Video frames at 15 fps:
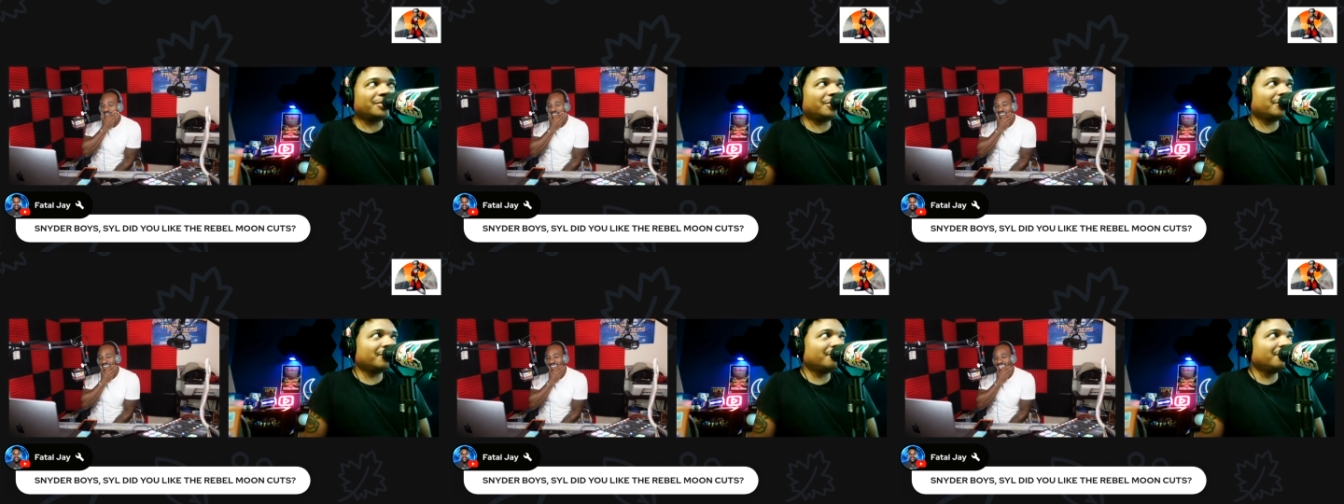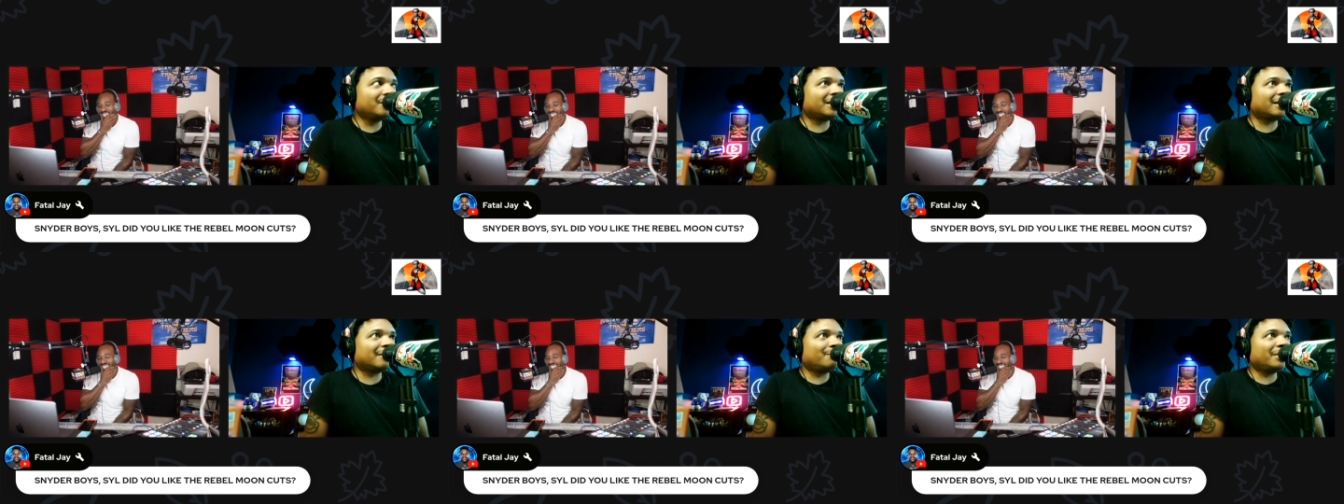
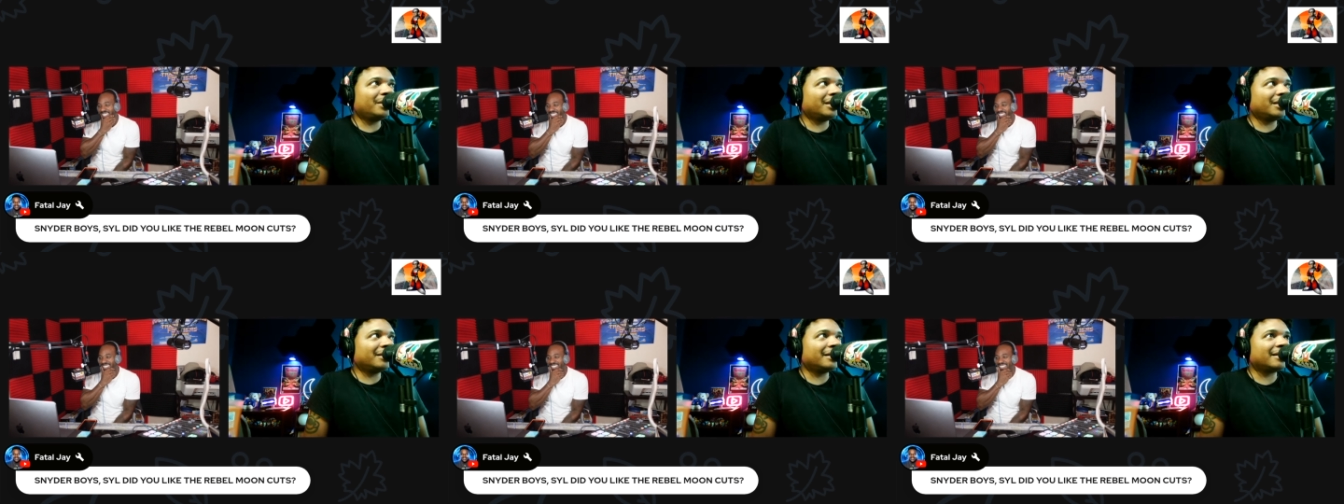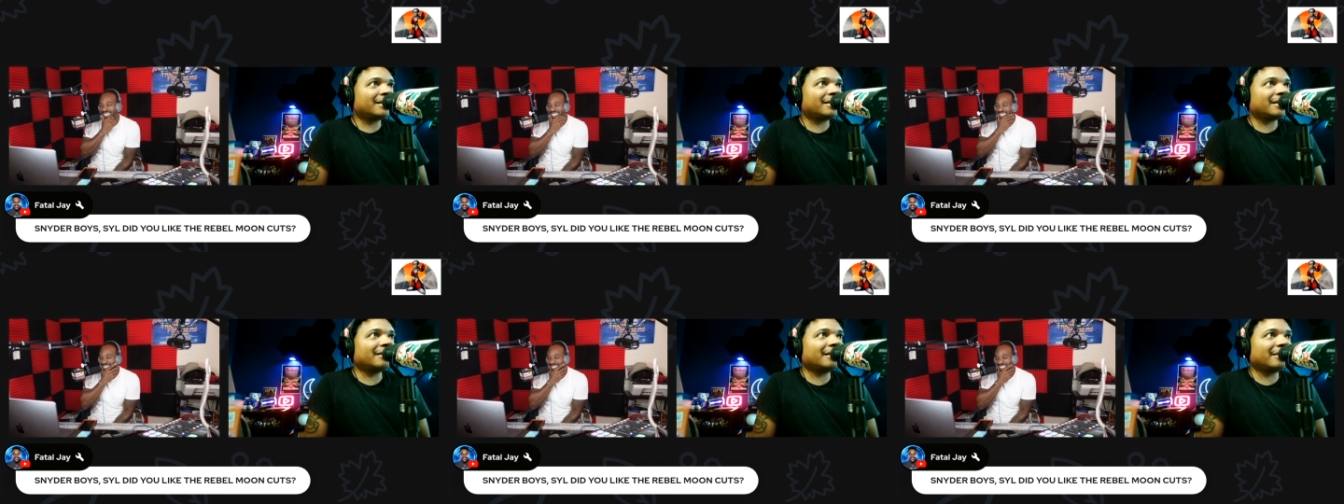choose to be in this
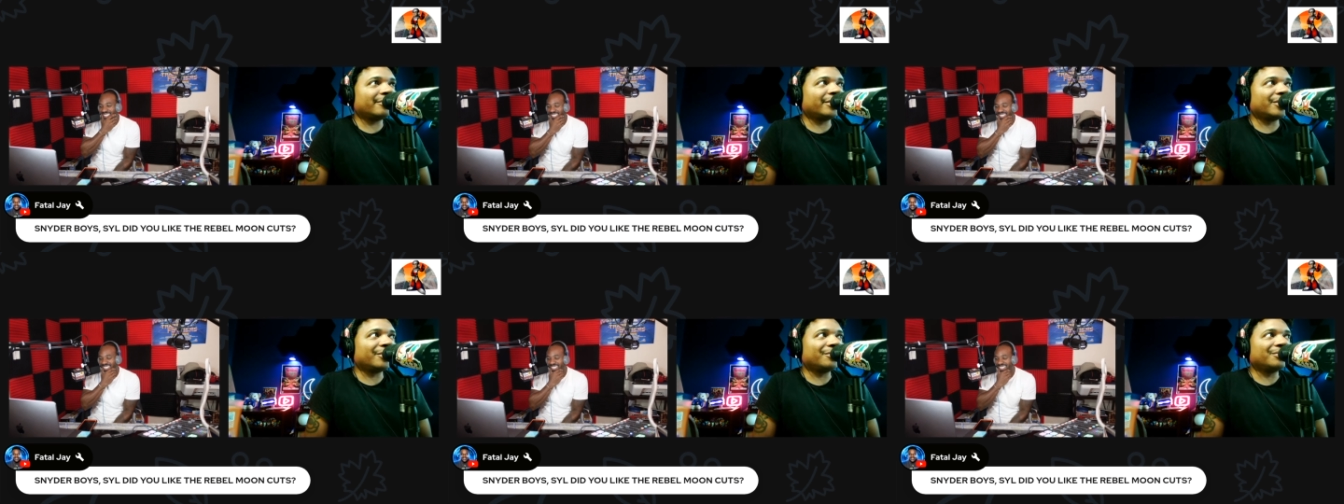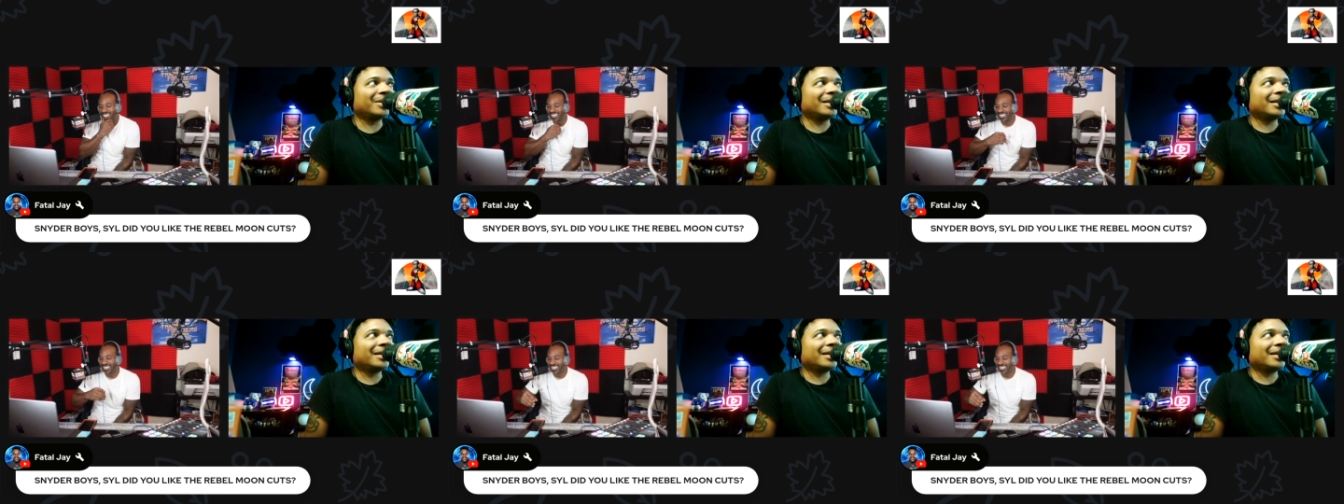scenario